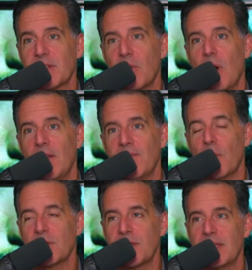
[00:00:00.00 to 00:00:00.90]
So
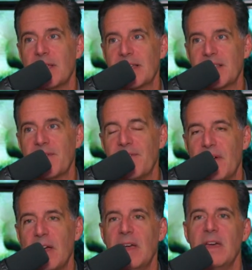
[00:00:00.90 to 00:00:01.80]
unfortunately, like the
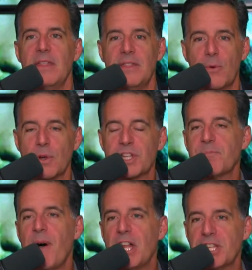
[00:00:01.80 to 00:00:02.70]
the
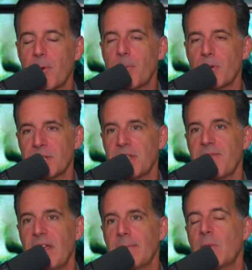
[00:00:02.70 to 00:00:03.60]
responsible person in the
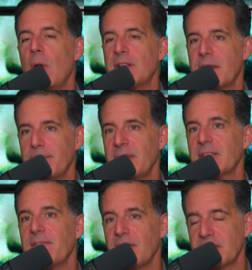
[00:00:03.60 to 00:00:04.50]
family winds up being
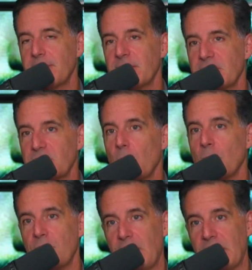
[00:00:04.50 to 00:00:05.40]
the victim in this whole
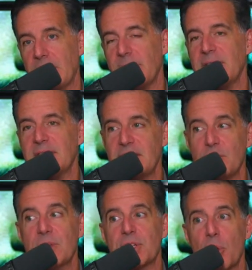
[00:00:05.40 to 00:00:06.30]
thing because they
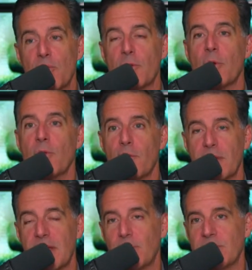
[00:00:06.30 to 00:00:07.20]
do this over and over
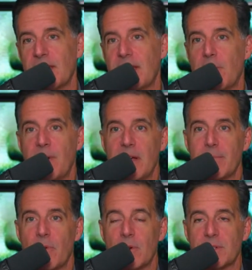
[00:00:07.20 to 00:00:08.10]
again when they get out
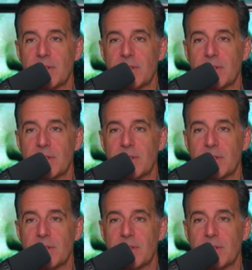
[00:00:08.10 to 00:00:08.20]
behind bars.